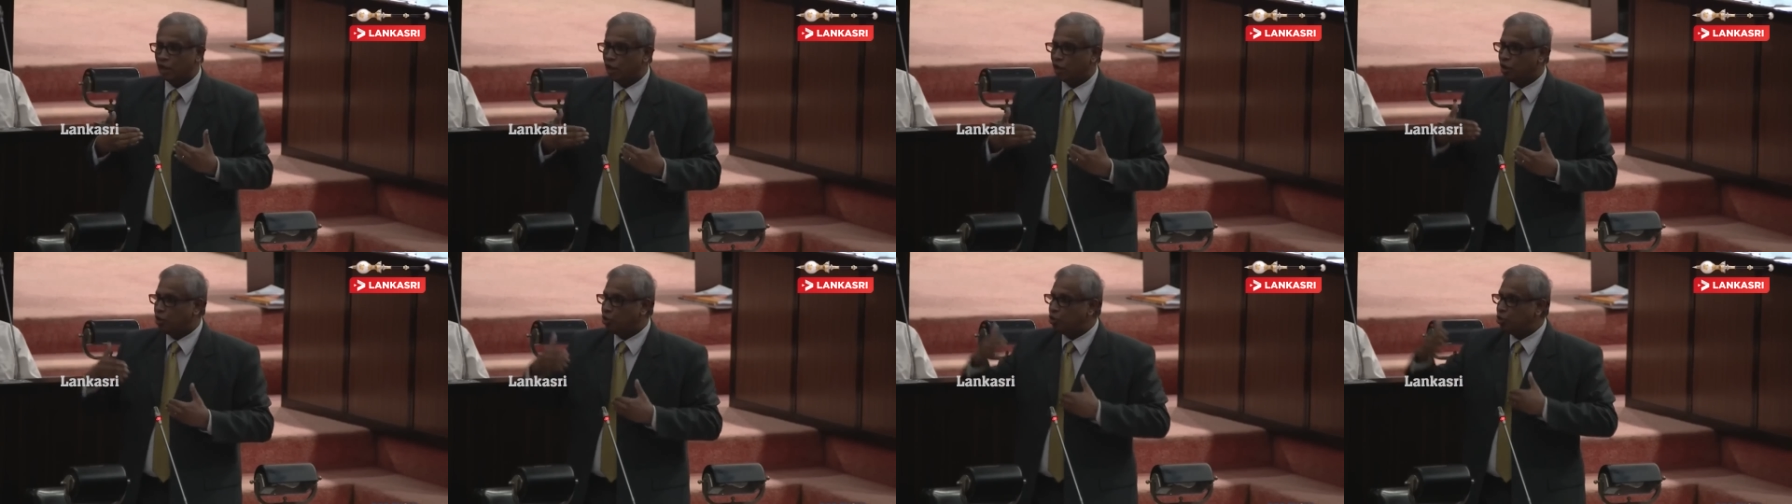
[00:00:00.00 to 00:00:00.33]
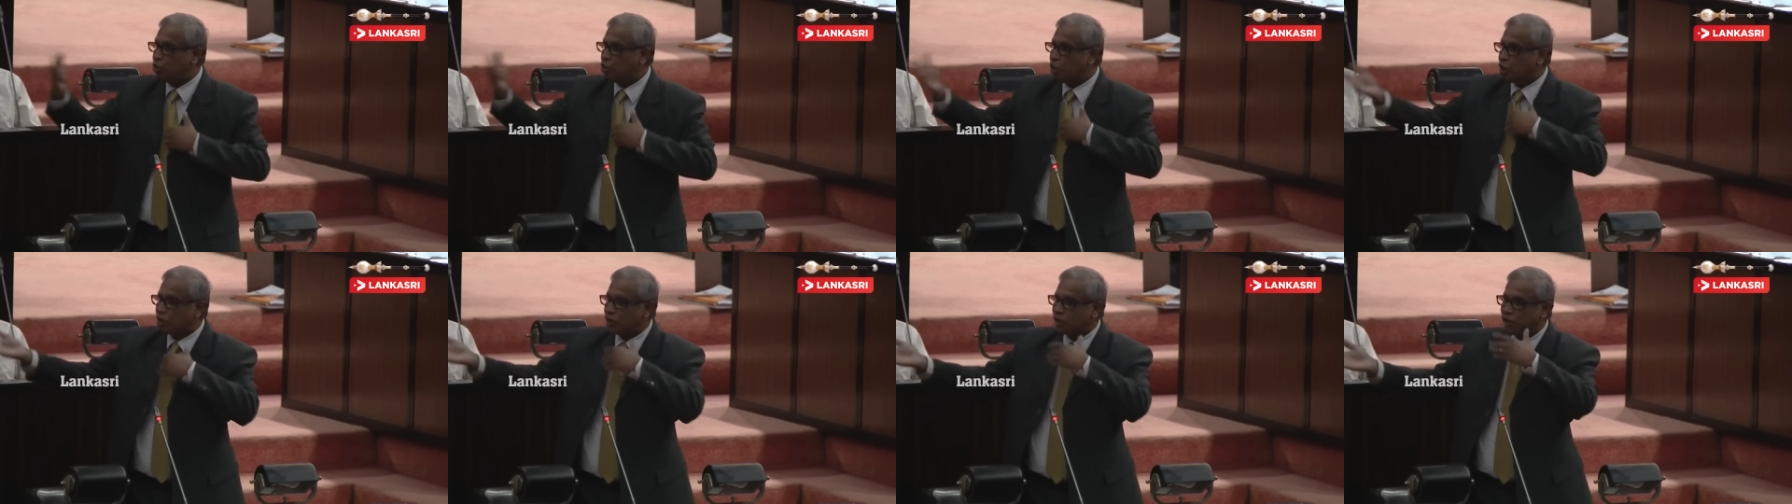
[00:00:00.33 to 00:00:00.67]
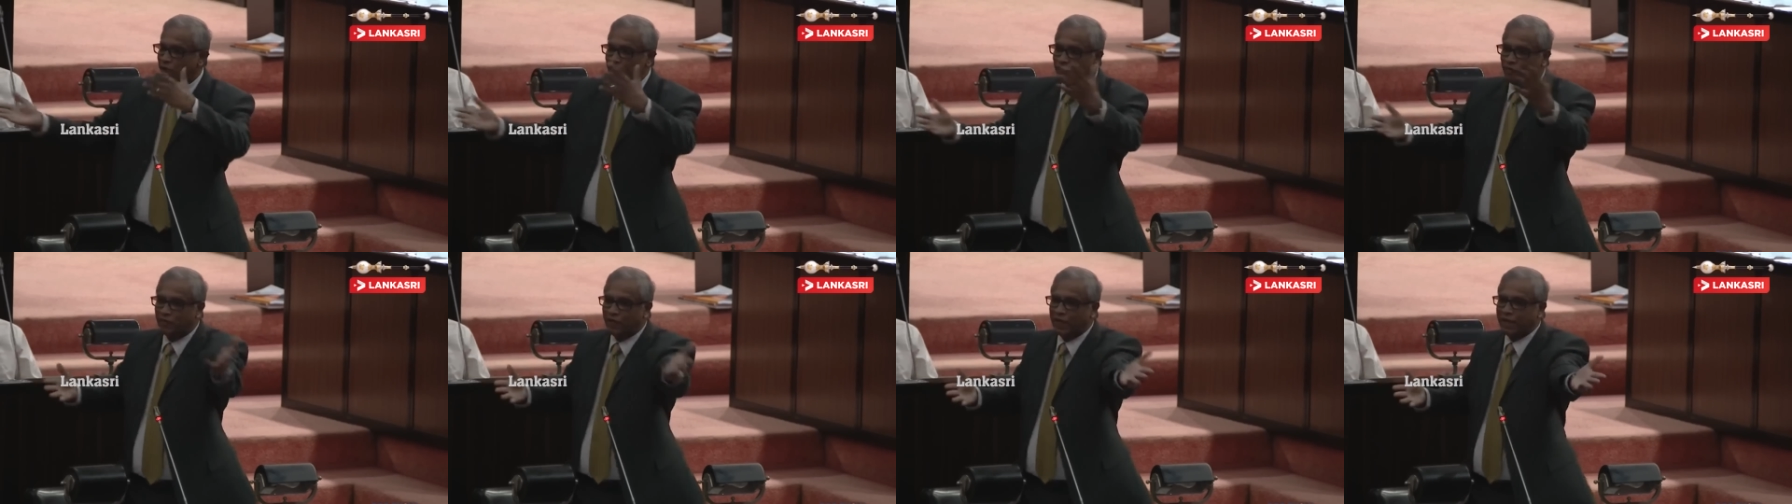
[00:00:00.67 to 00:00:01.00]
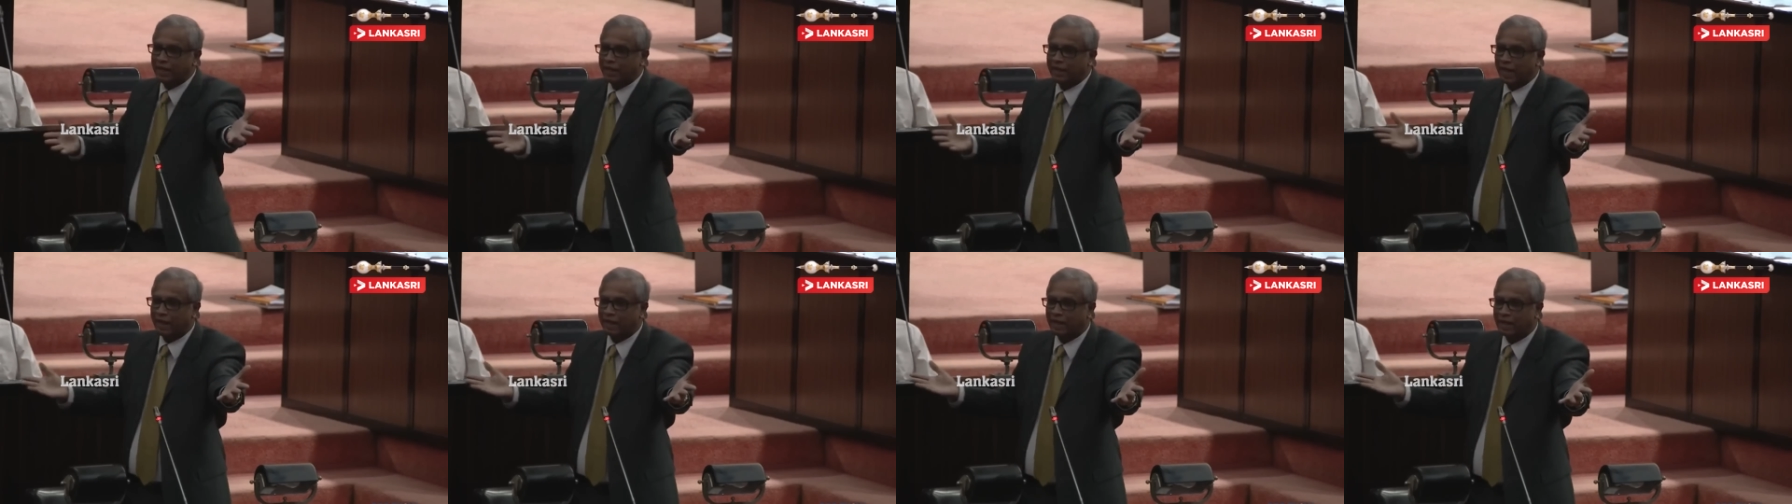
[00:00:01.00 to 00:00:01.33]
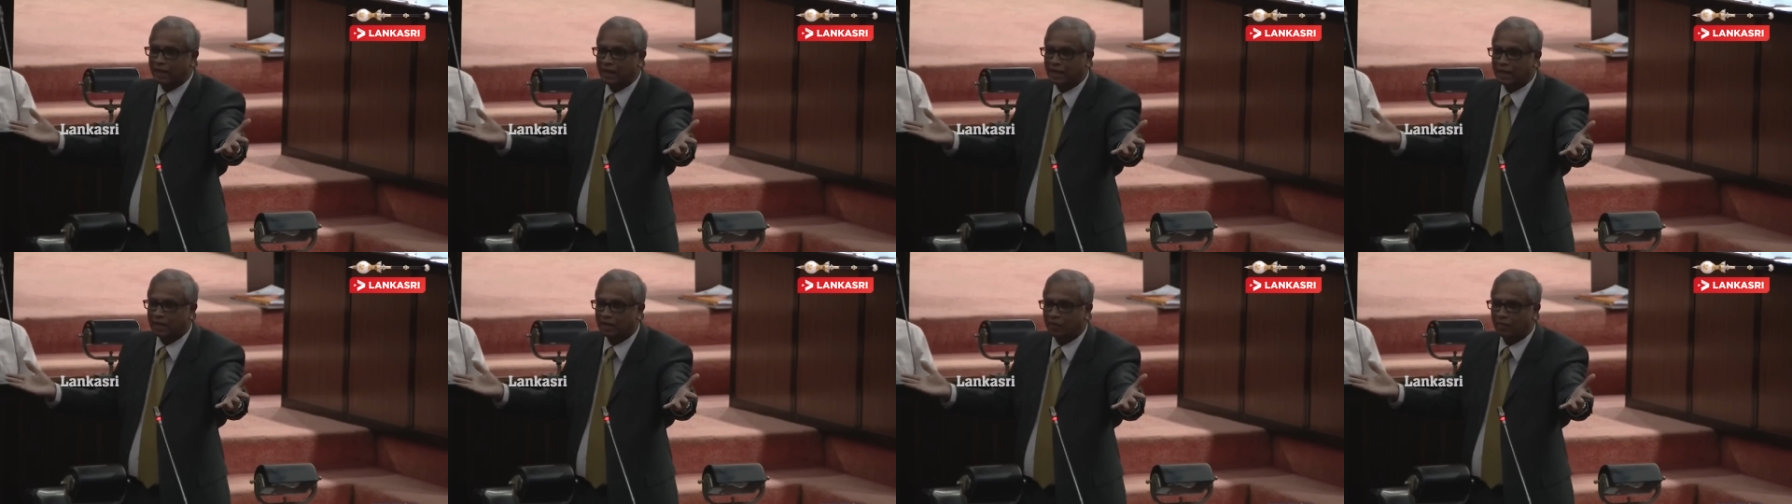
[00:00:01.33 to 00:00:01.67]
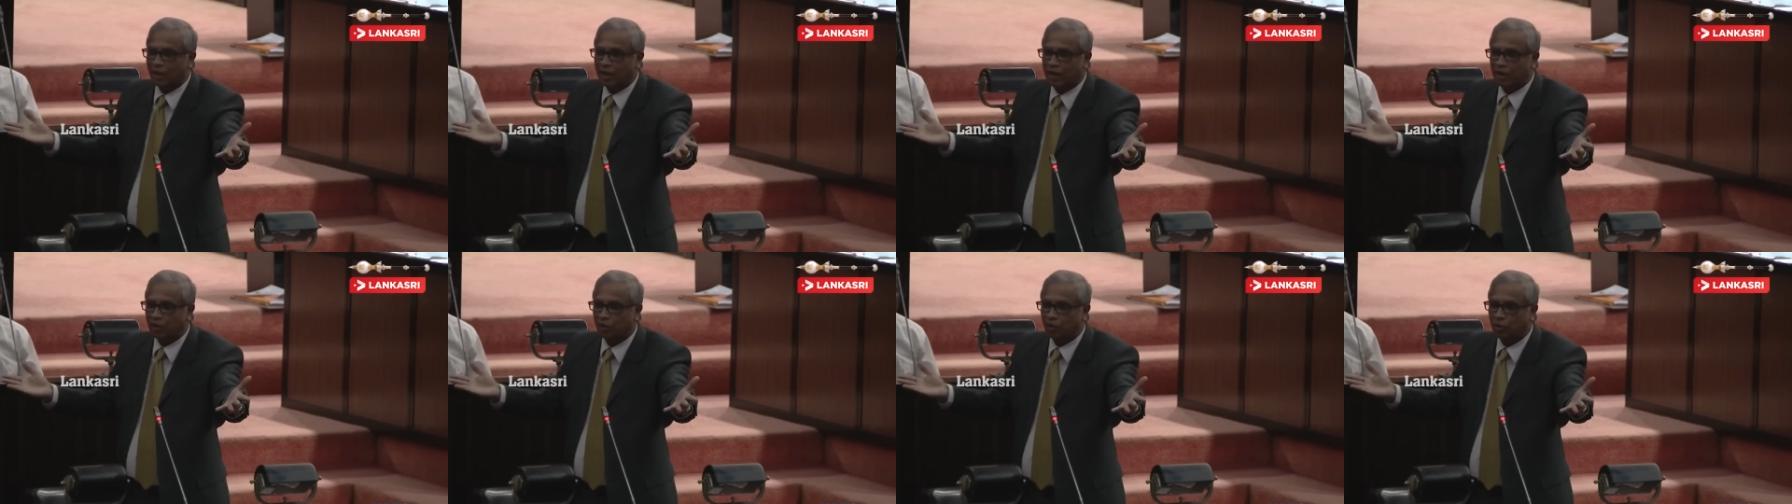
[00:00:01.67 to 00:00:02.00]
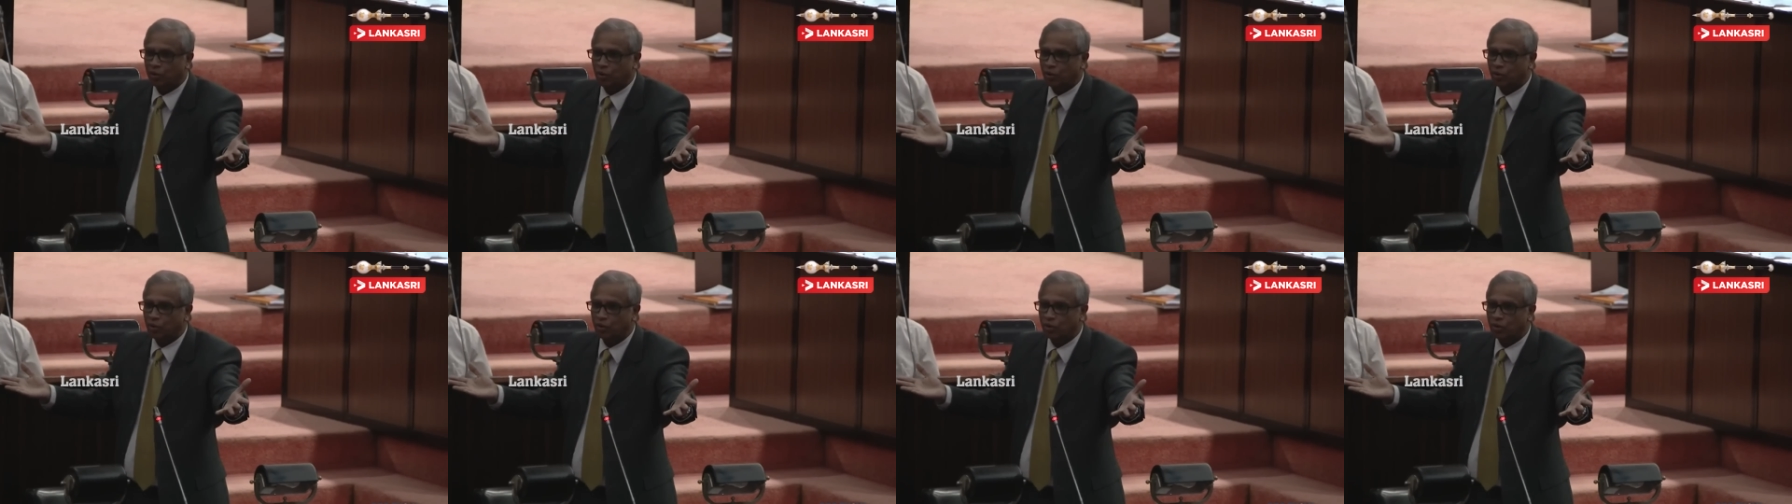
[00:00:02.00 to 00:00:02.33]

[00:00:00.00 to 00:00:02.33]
you yourself did that a little while ago.